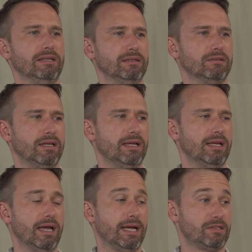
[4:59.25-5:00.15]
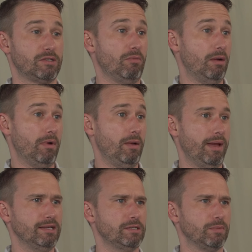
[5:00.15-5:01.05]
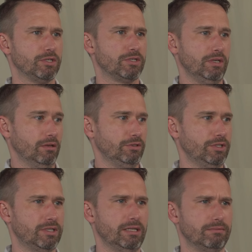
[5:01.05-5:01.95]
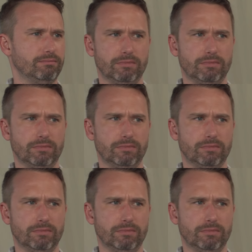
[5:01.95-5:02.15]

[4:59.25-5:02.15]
And, and so my mom asked me, she, you know, she said,